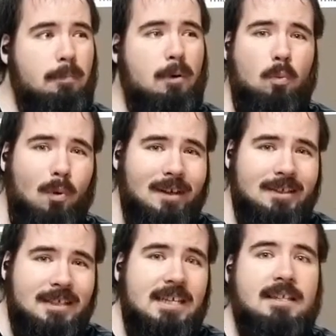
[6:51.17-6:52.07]
but
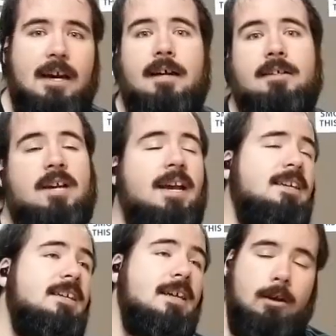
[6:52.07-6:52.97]
once he does, I
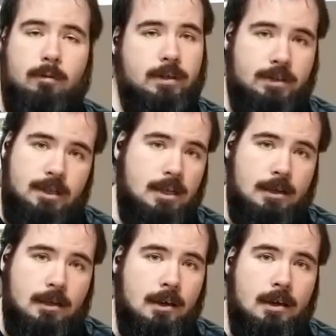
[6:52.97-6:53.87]
guarantee